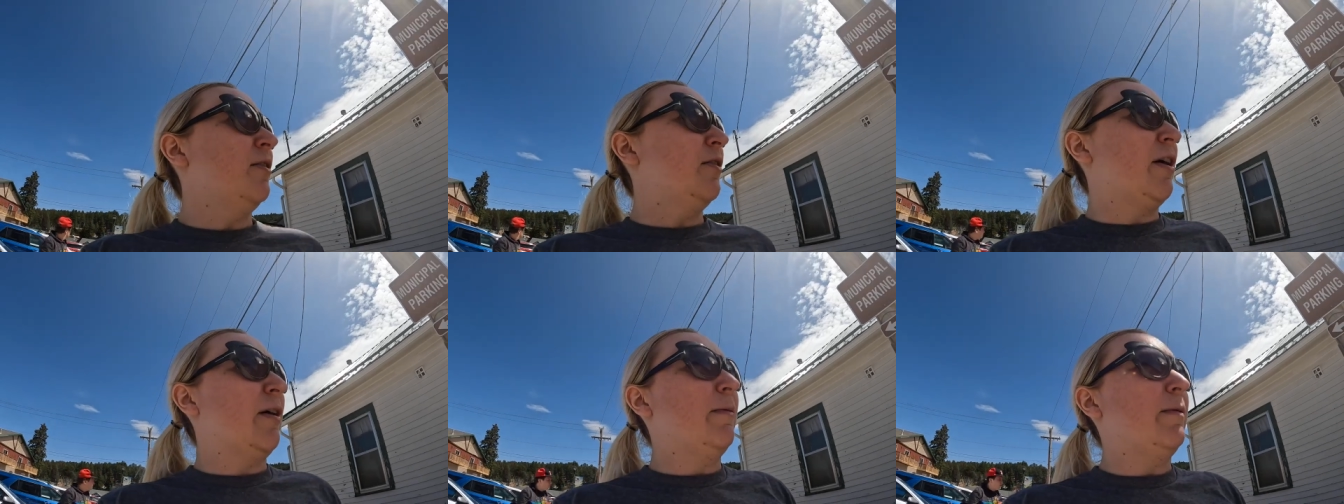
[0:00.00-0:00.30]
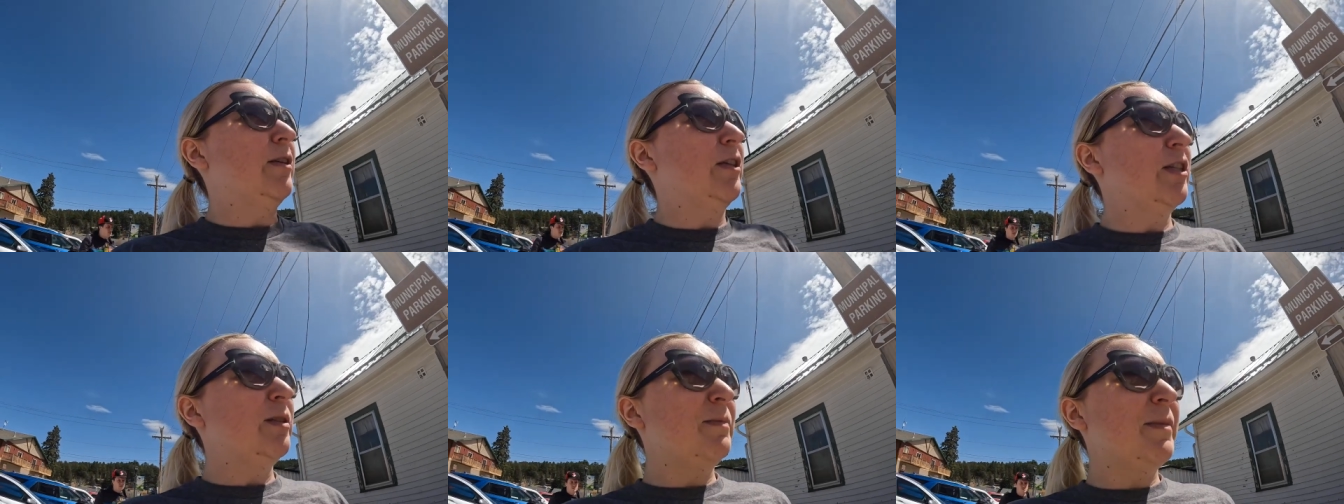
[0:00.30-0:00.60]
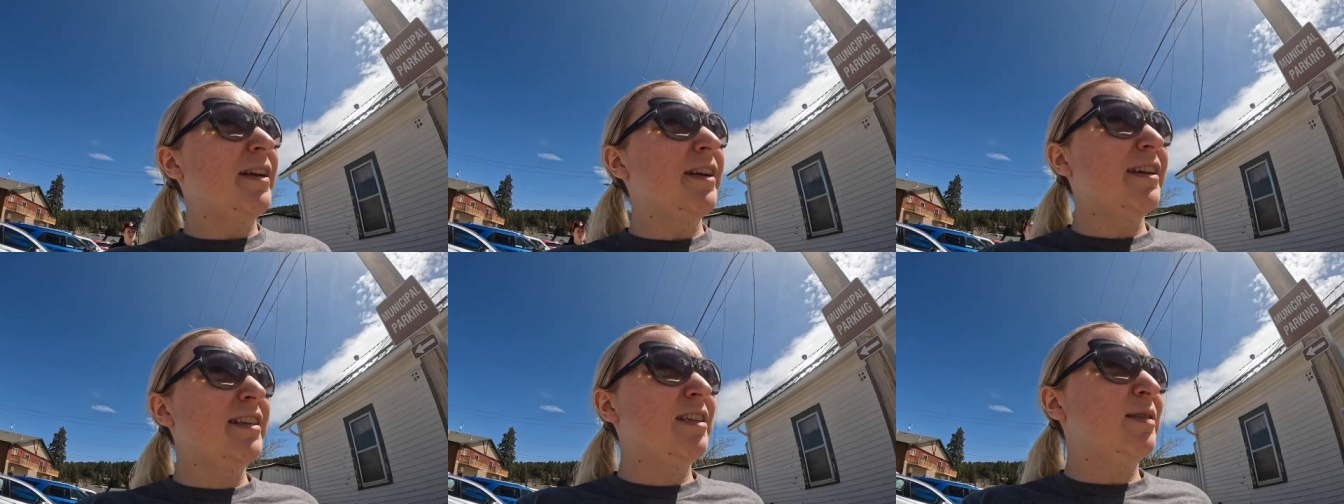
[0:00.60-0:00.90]
Okay, we
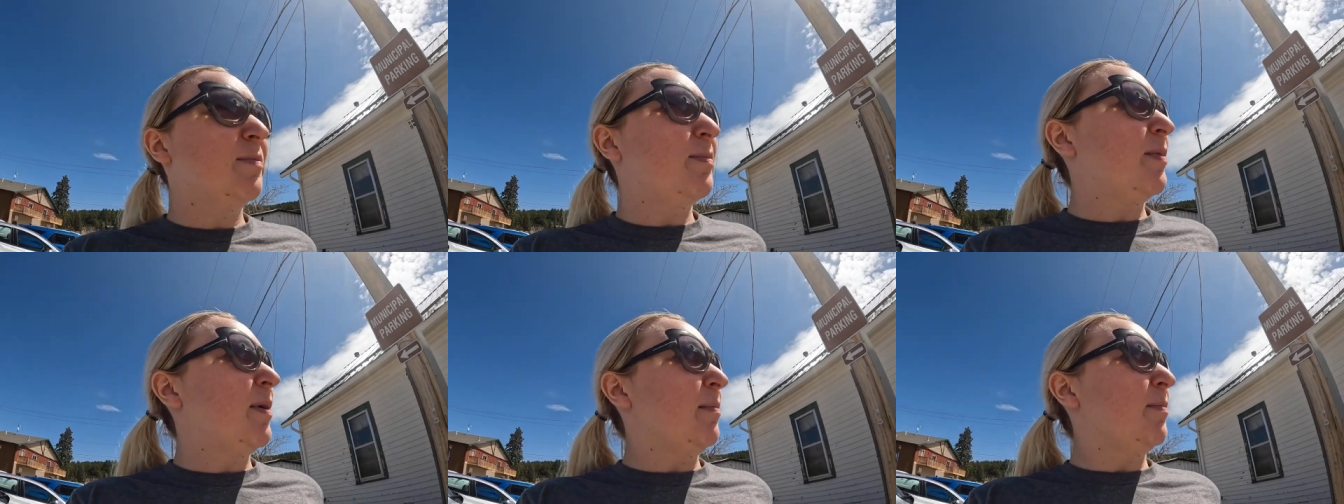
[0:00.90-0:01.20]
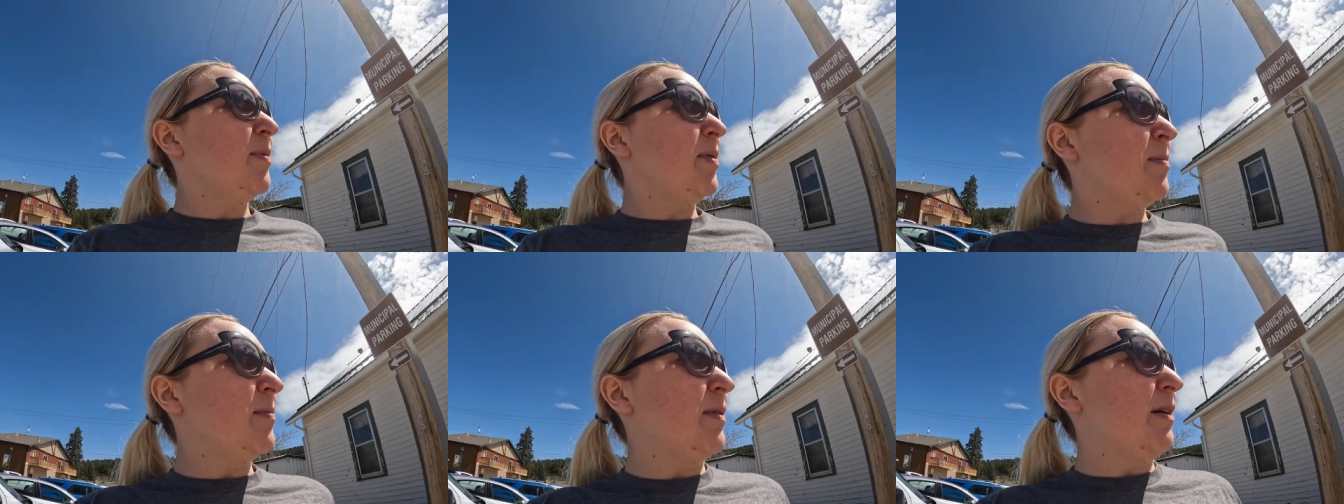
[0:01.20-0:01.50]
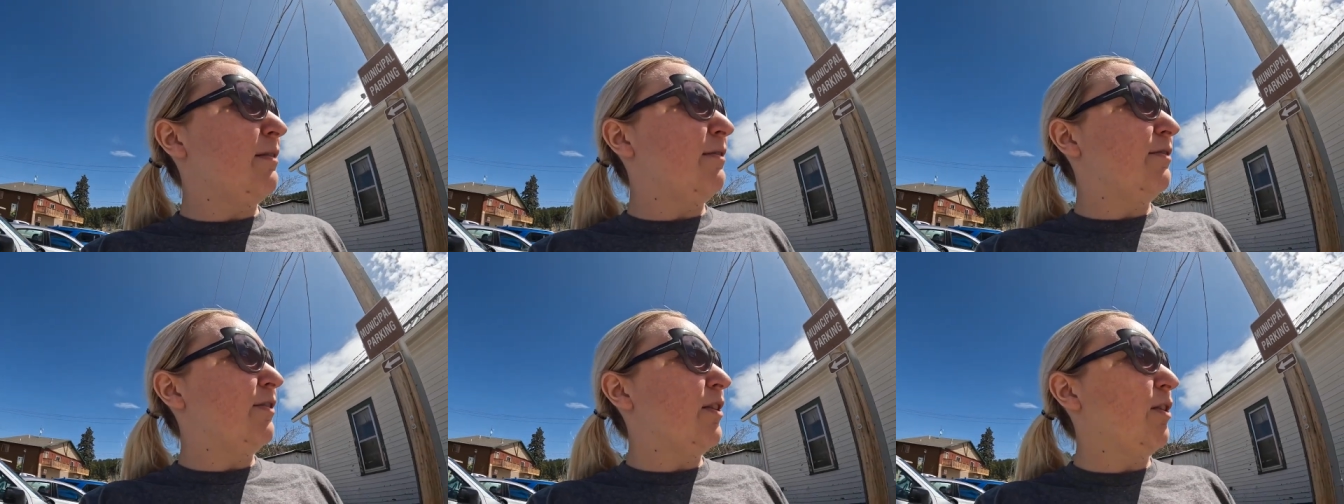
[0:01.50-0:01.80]
just made it to Bumpin'
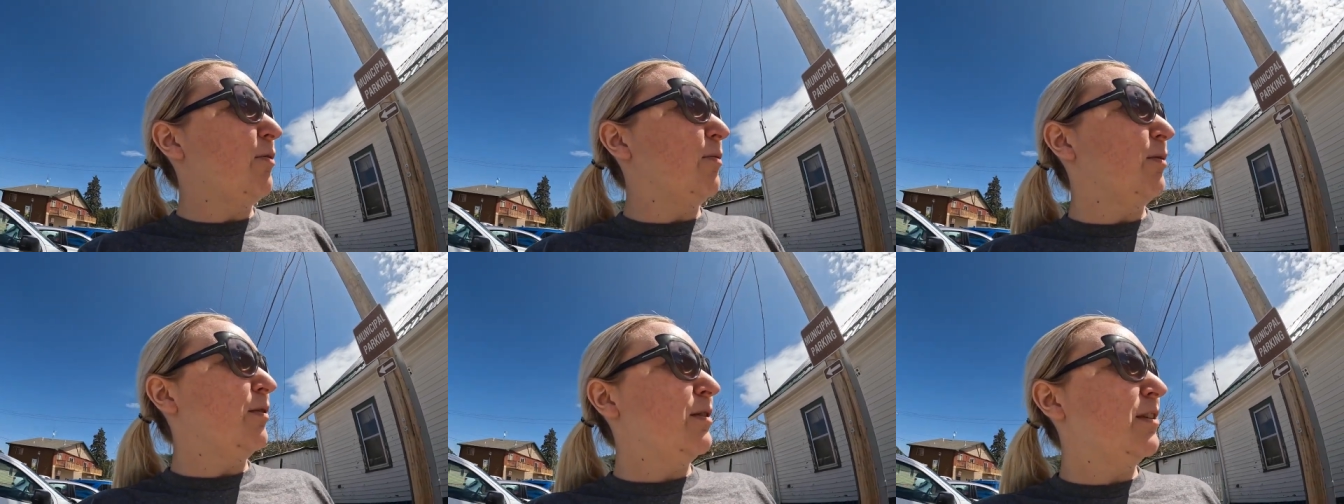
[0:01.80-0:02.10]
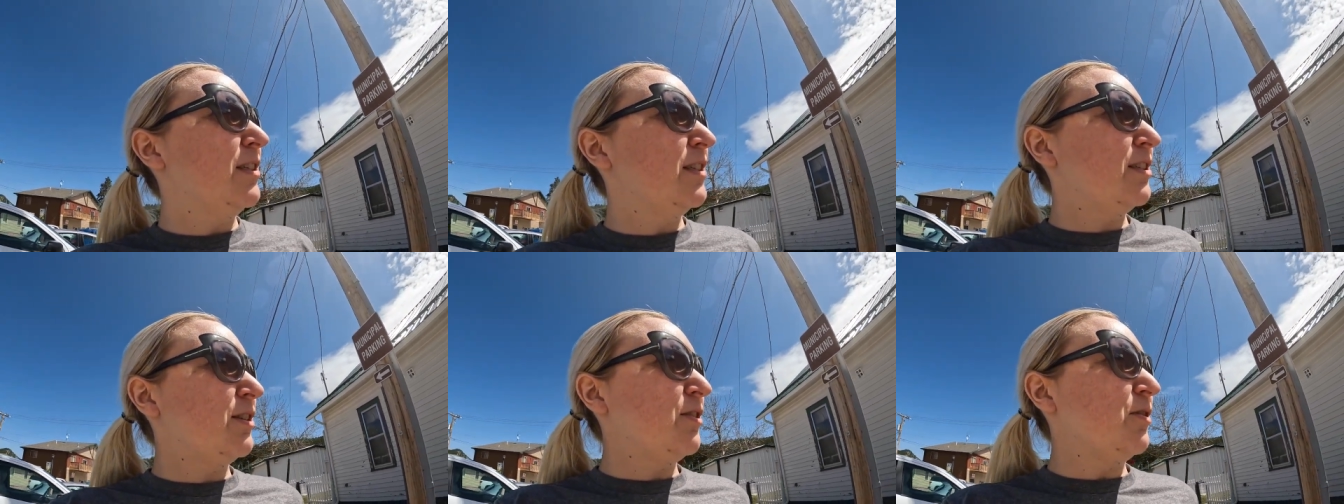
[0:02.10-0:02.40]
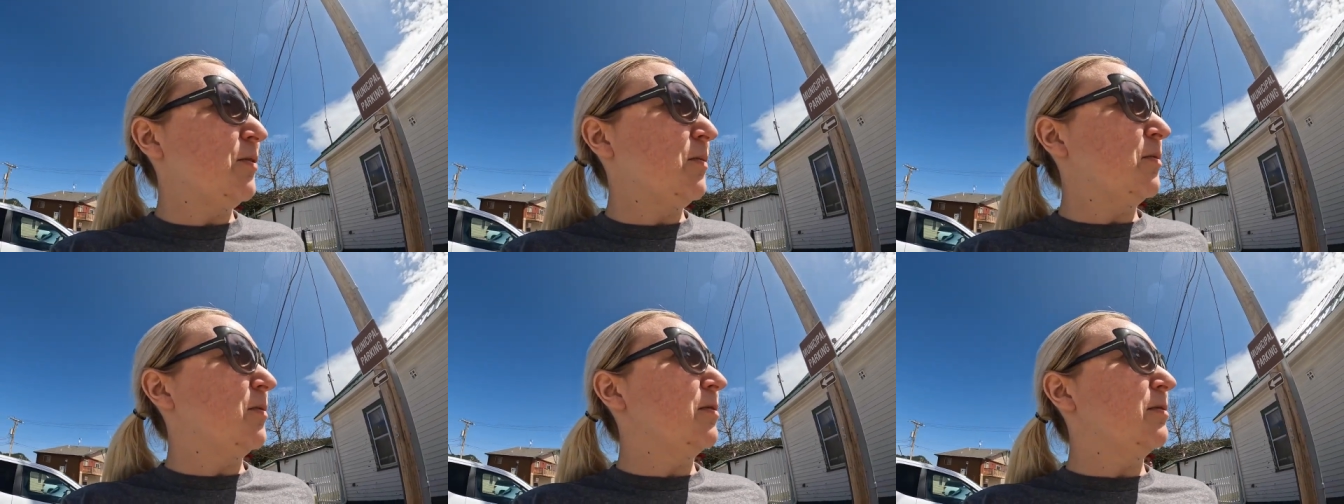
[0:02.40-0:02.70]
Buffalo. We're in this
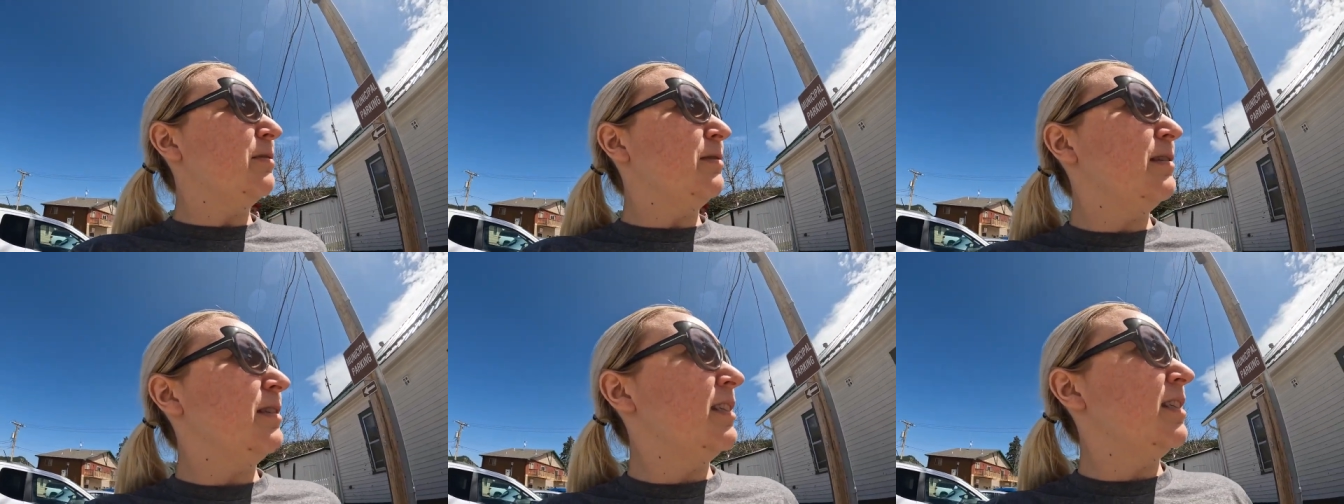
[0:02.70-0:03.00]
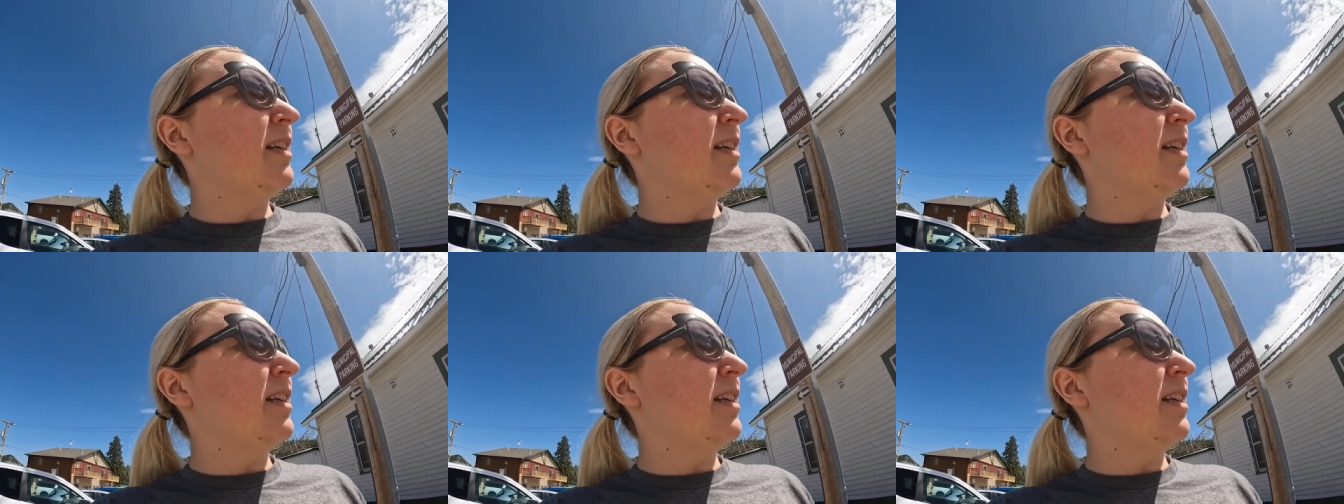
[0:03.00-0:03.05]
cute little